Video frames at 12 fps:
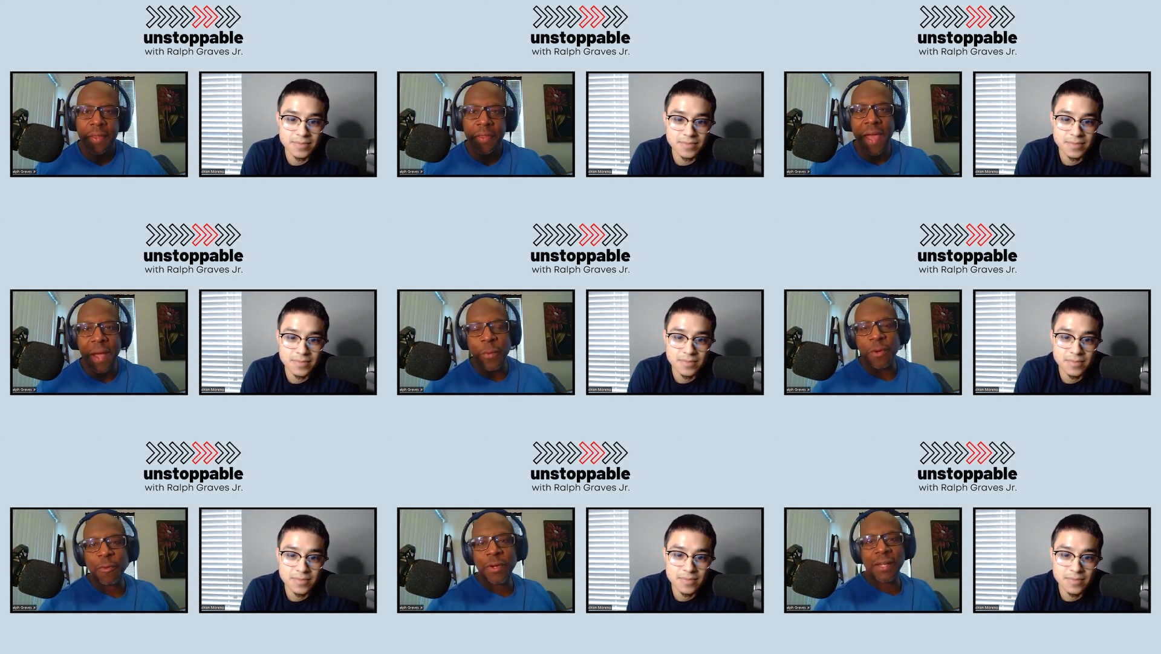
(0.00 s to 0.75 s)
Speaker 1: that
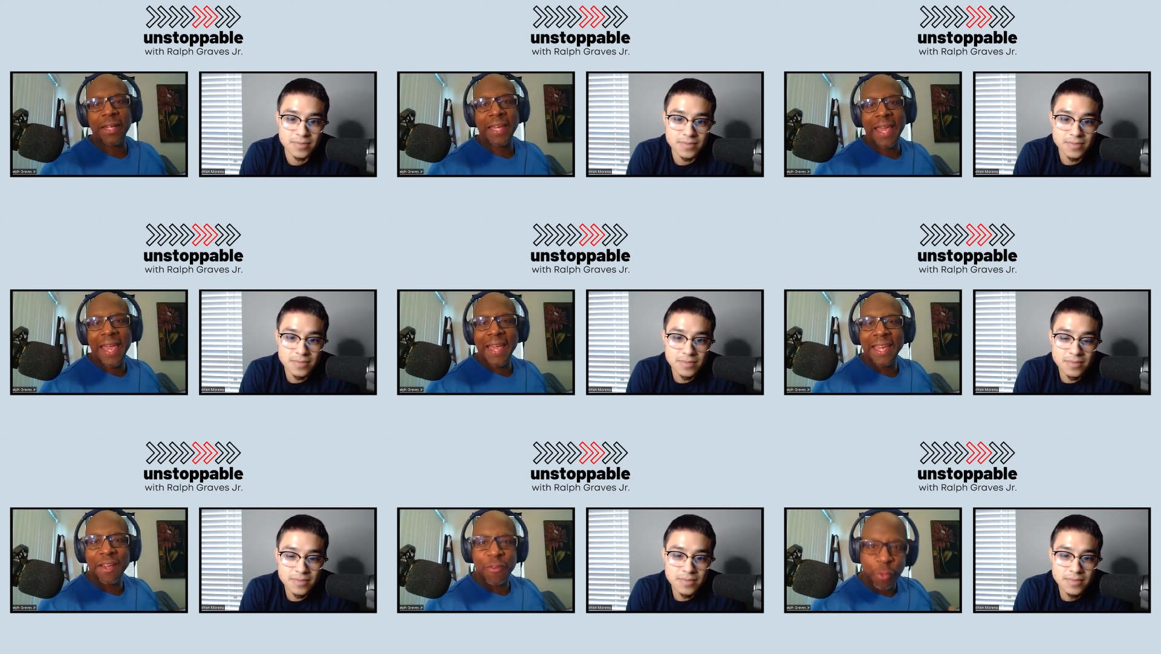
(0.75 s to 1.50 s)
we really can't
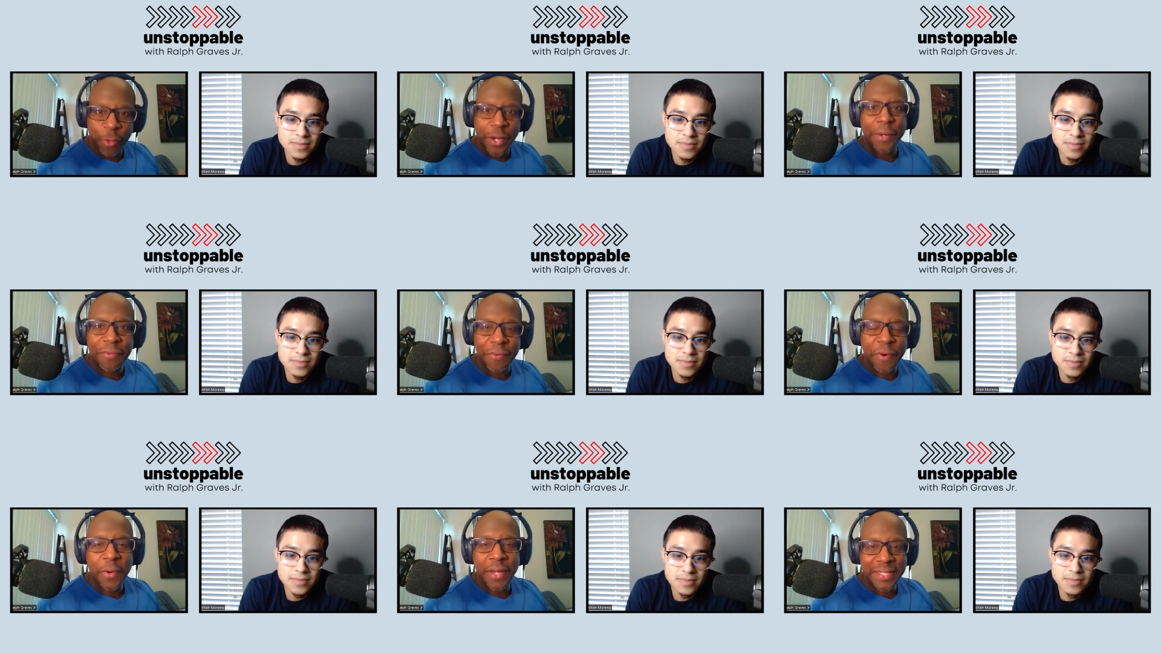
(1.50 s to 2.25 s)
give real
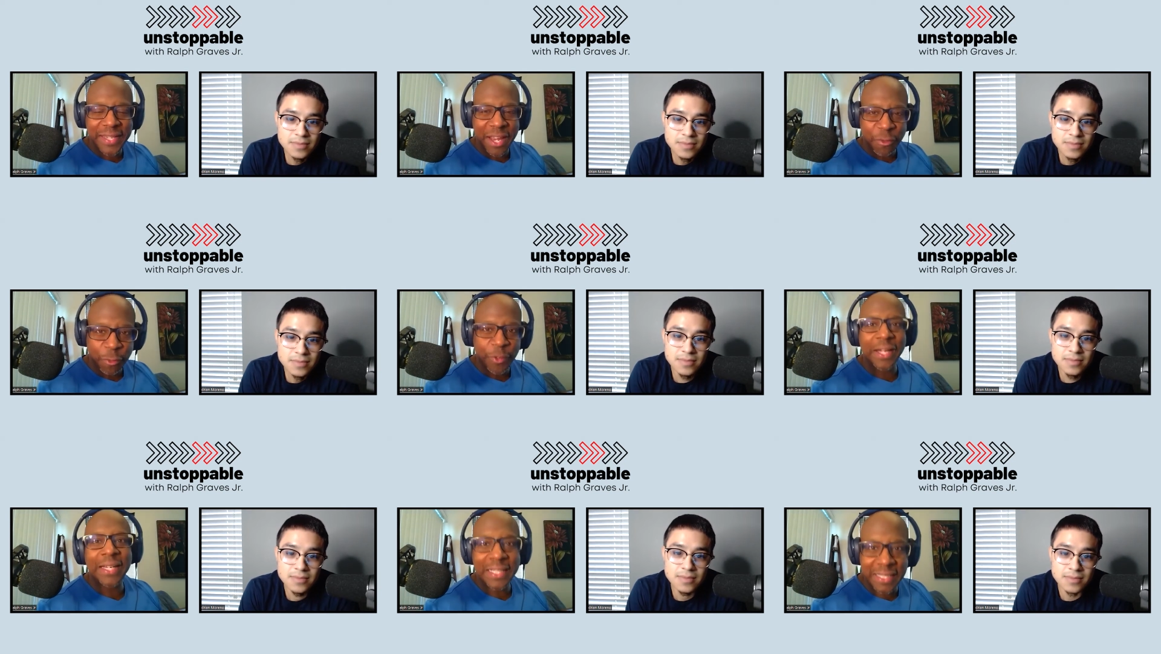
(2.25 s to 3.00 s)
focus and
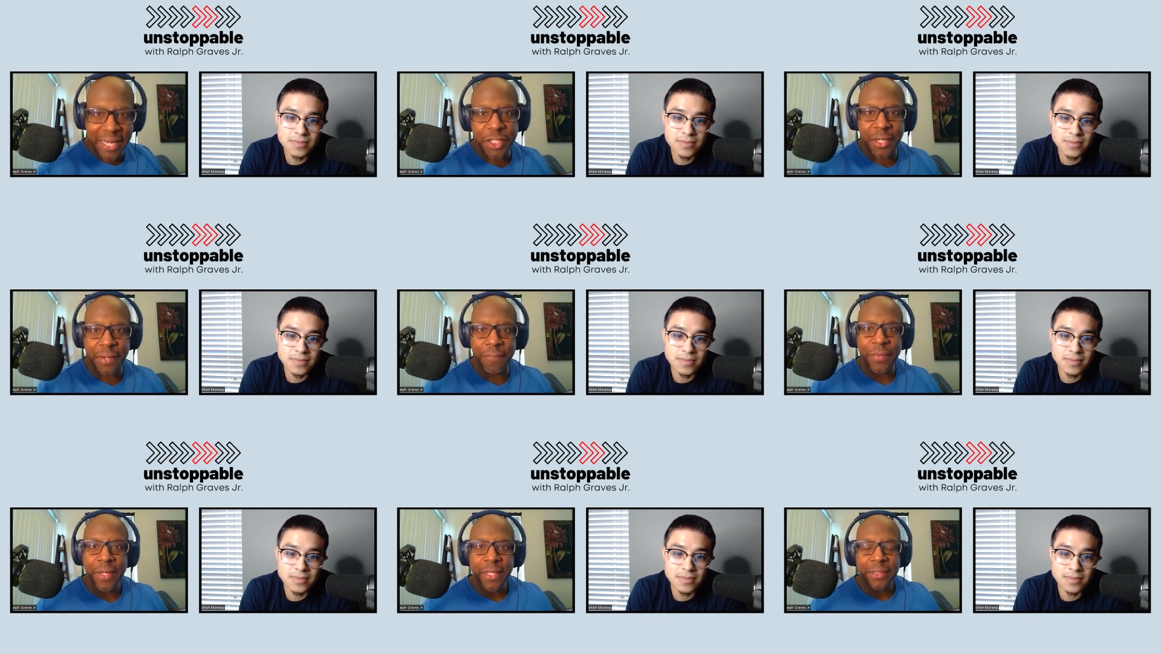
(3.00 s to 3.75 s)
real attention
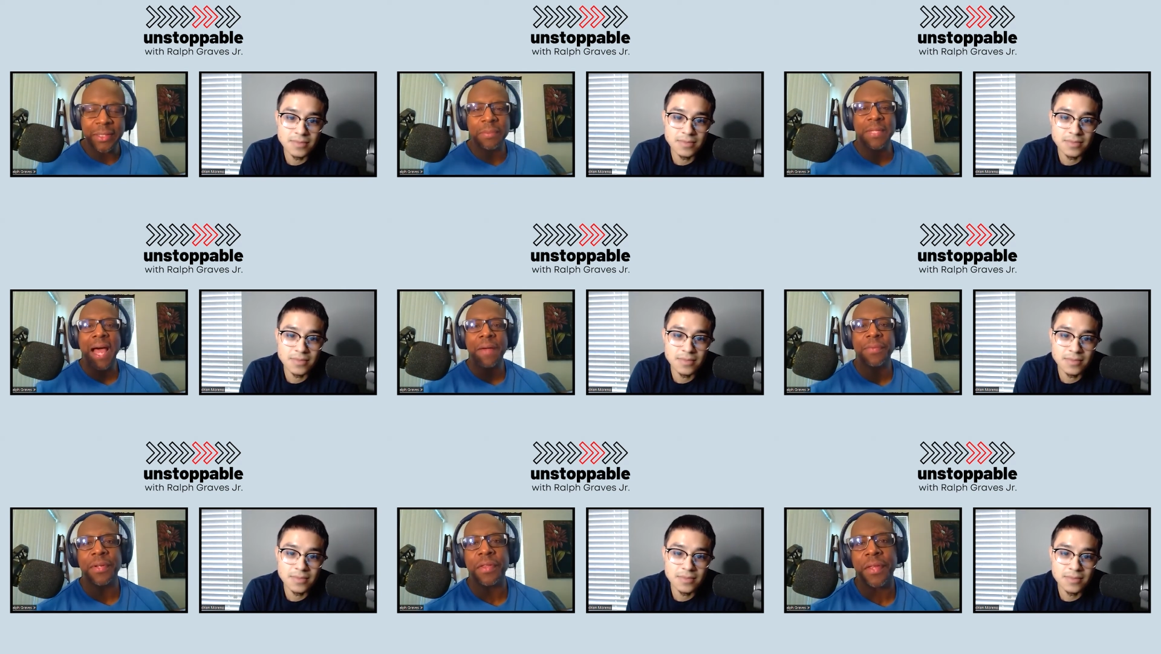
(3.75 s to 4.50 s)
sometimes
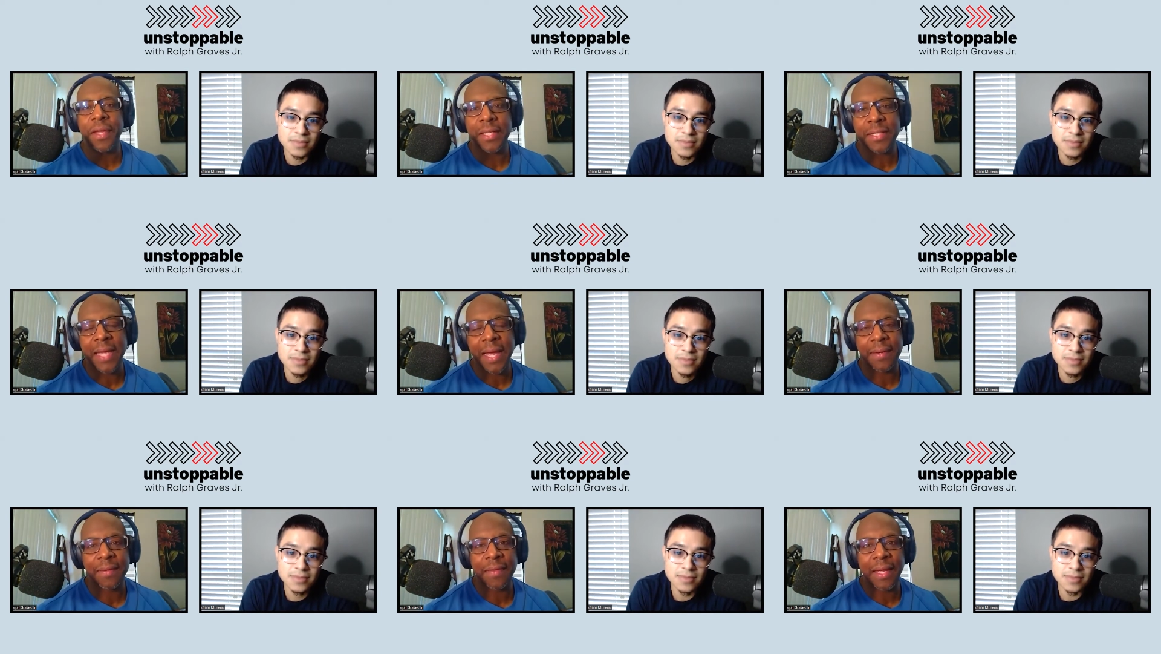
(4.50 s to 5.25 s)
to the things
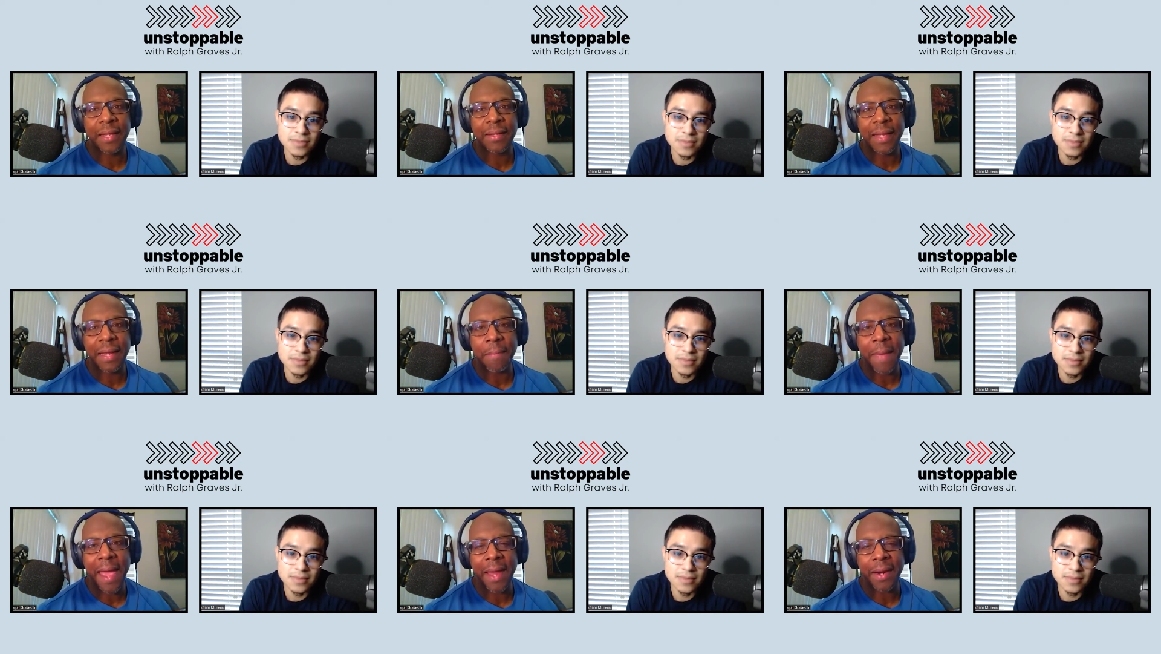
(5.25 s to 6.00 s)
that that that
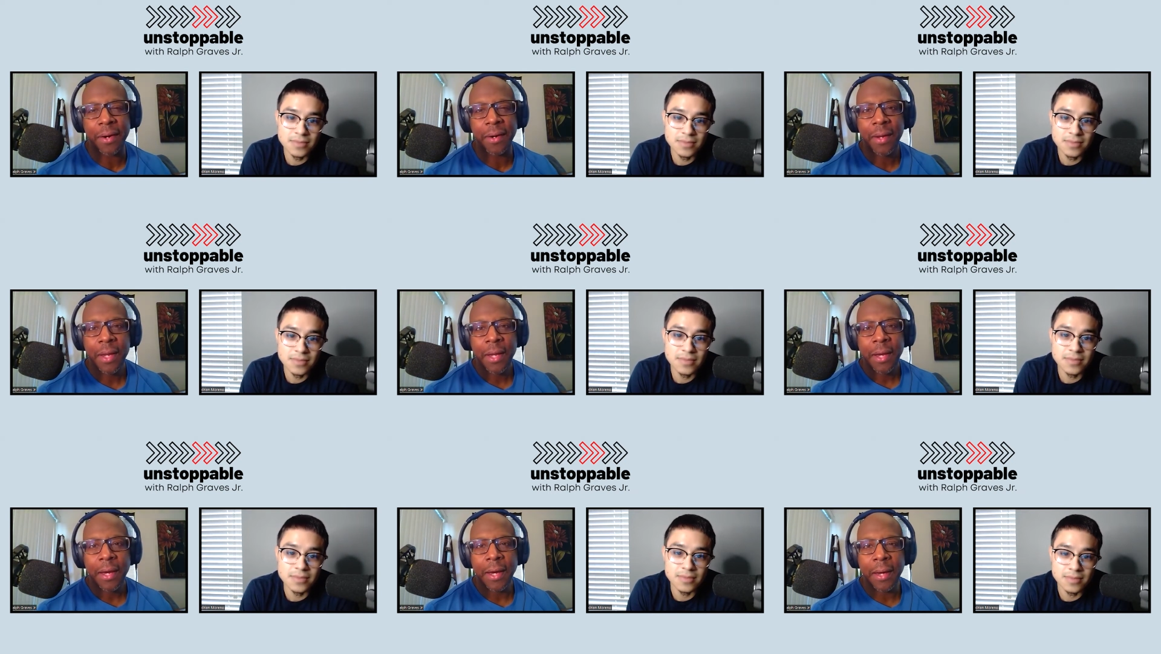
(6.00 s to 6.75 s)
matter.
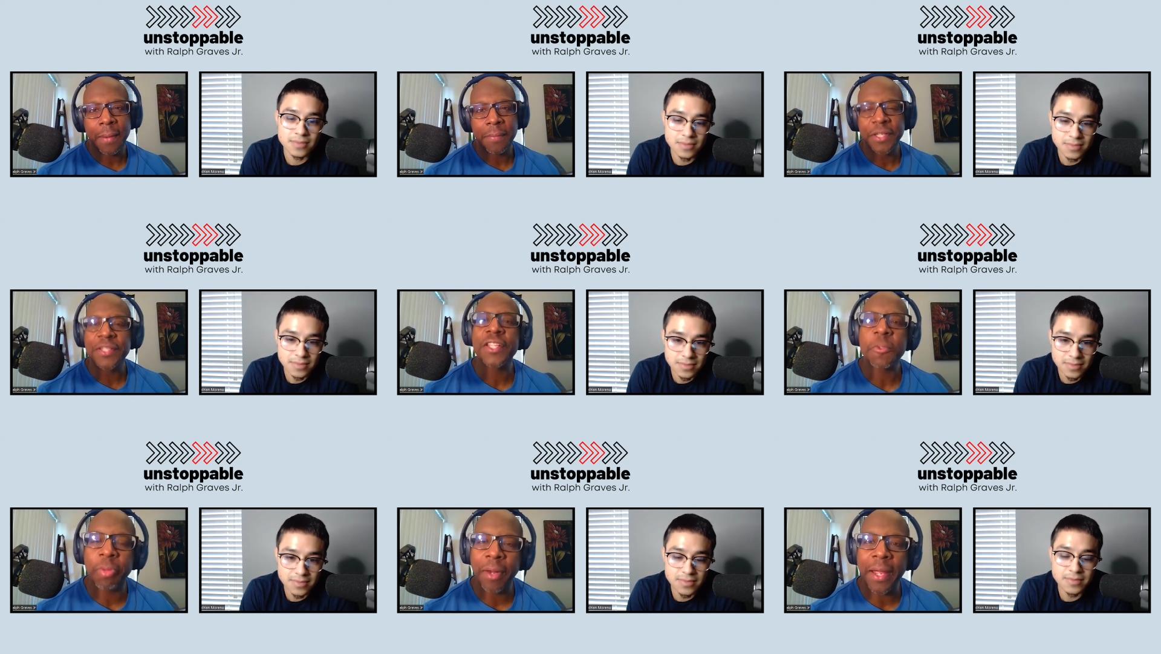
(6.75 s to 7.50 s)
Um, does
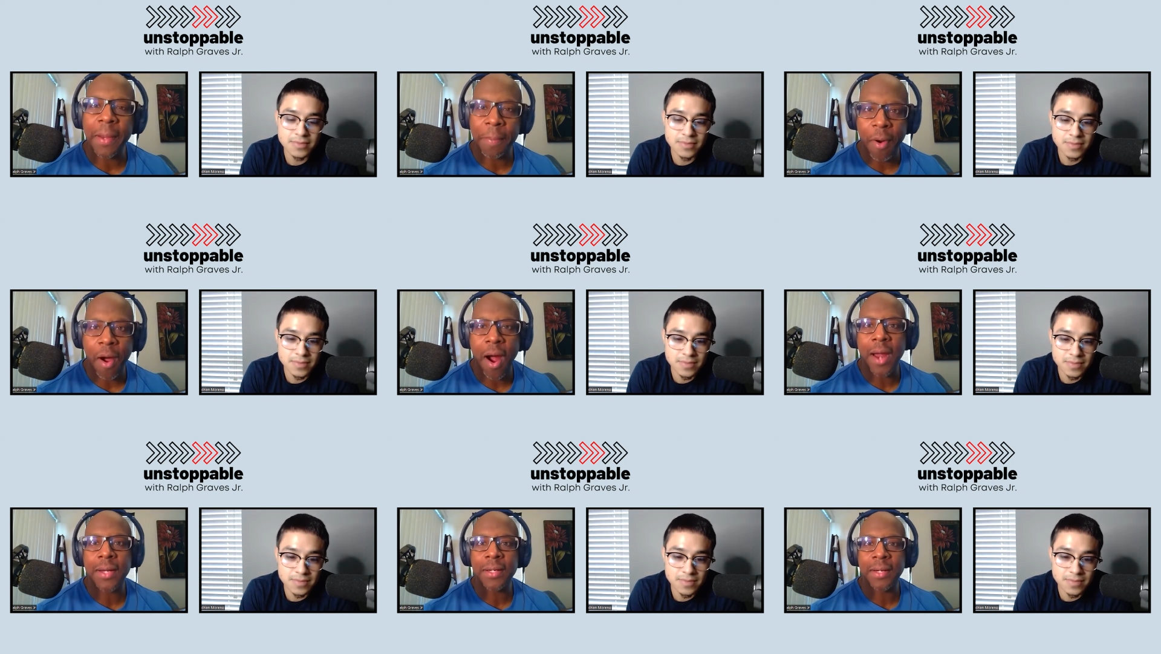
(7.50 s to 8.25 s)
this play a
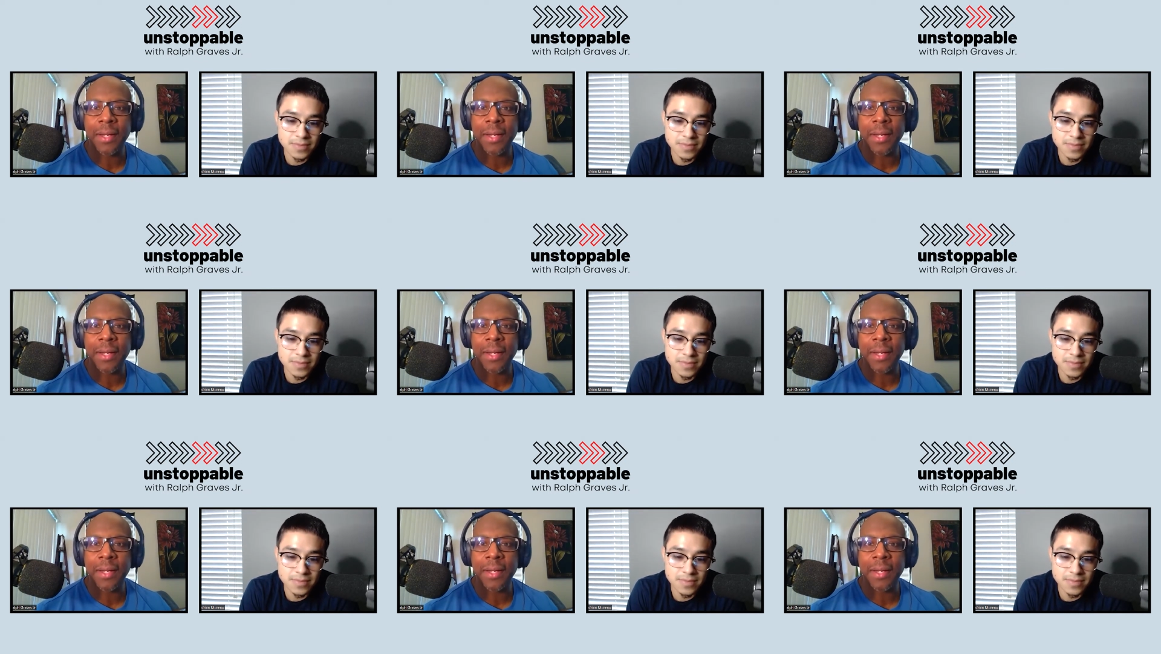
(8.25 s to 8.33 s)
part